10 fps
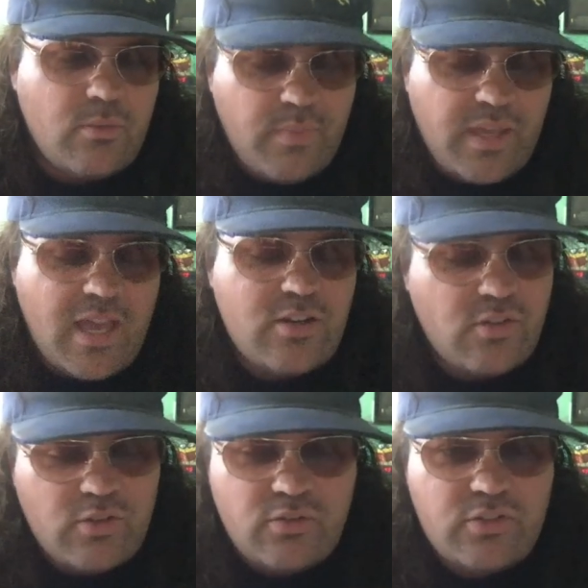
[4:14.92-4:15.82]
But yeah,
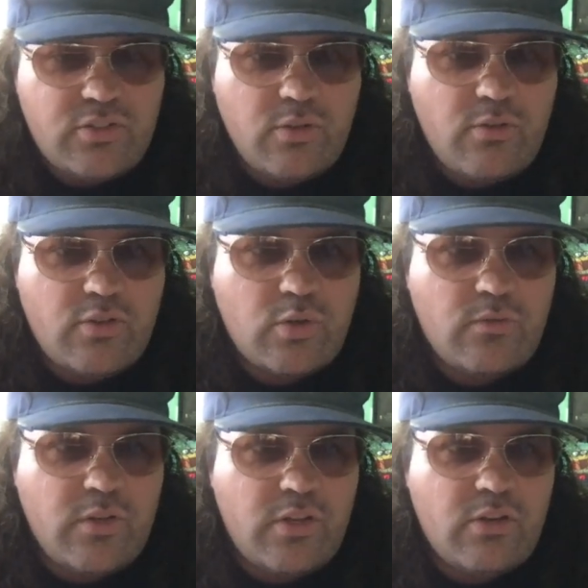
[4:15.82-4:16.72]
just a little short
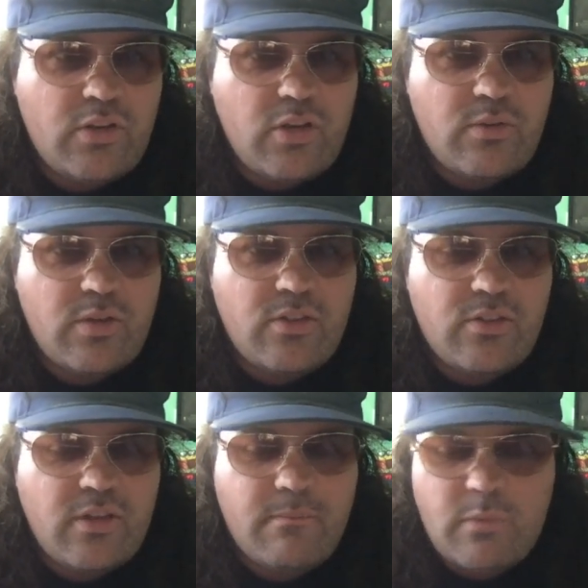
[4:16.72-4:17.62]
video, you know, because
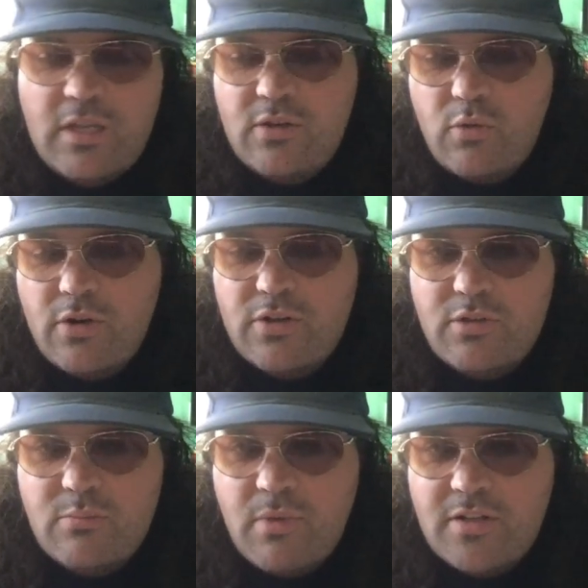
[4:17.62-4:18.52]
he didn't go on to
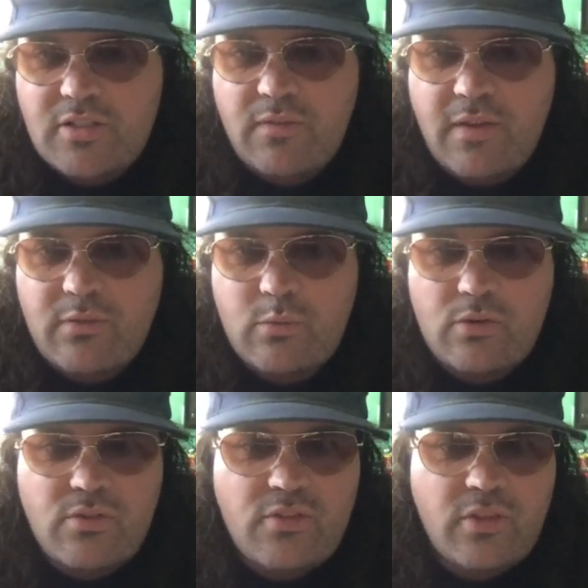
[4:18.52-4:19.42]
do much stuff
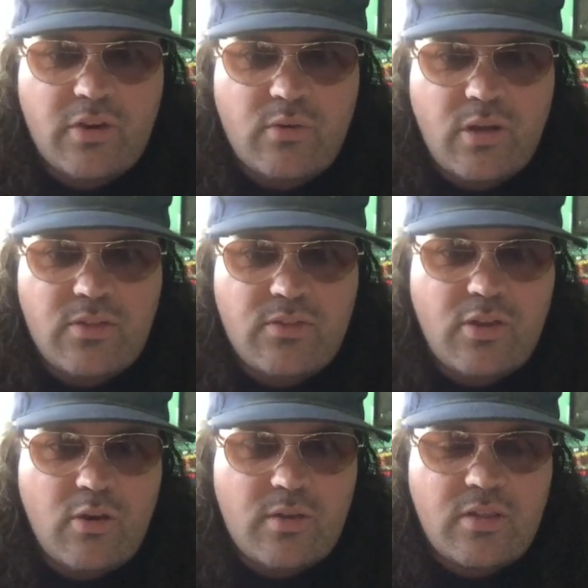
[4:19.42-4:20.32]
afterwards later on,
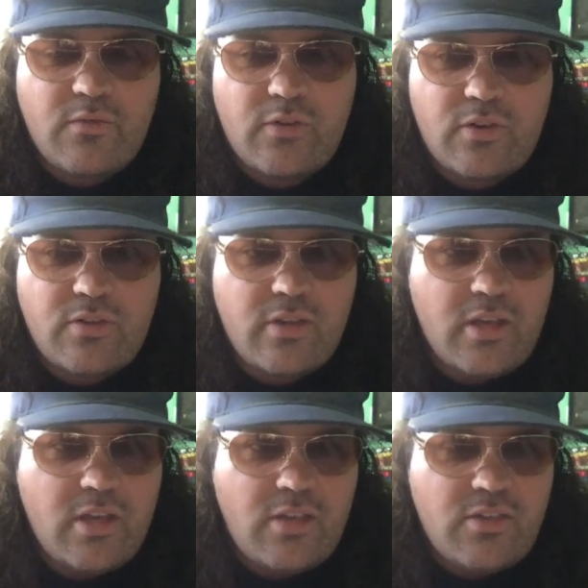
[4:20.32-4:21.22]
so. Except for his
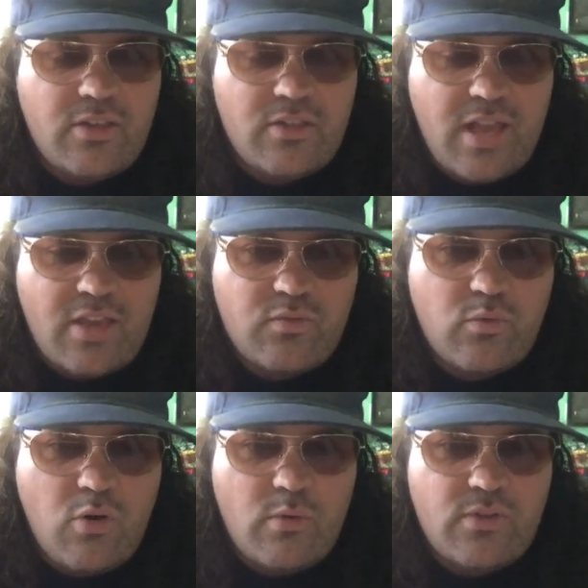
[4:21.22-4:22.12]
last
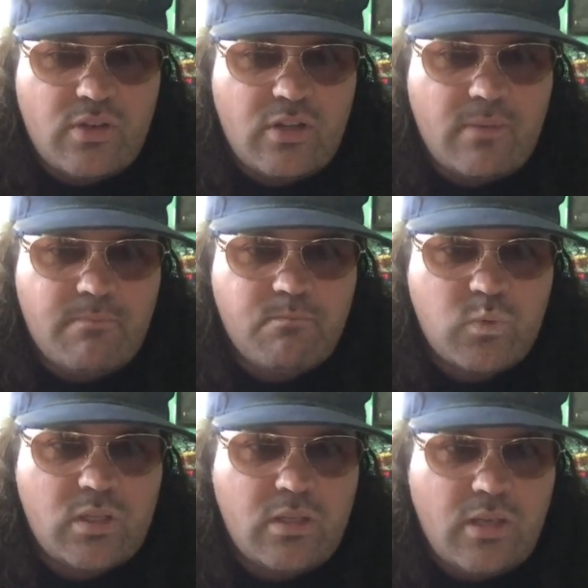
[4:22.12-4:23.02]
role was in,
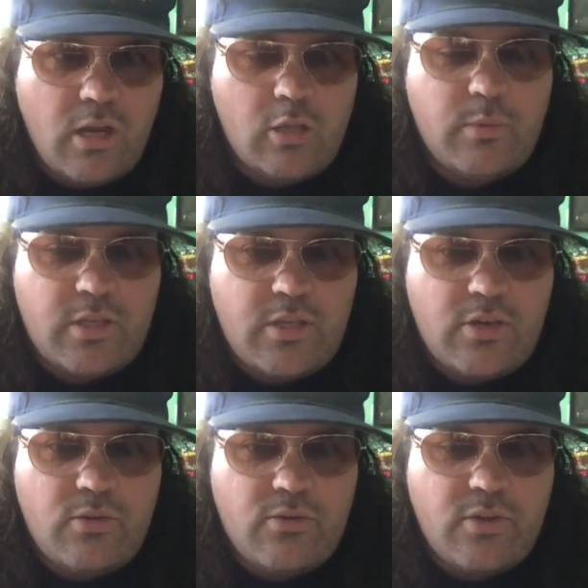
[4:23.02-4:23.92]
Halloween
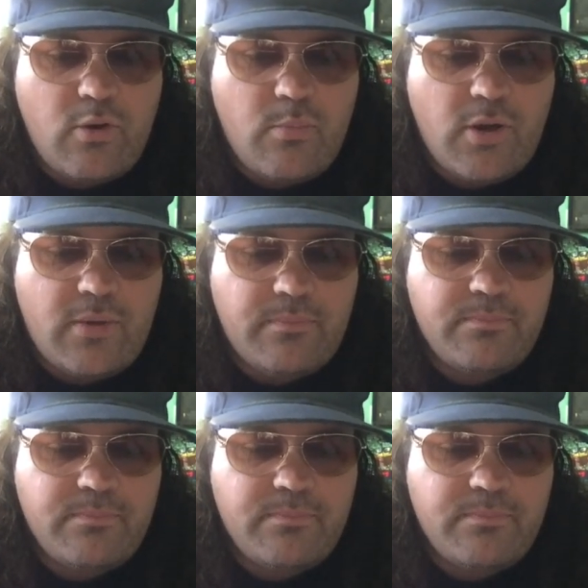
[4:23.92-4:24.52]
Kills, though, but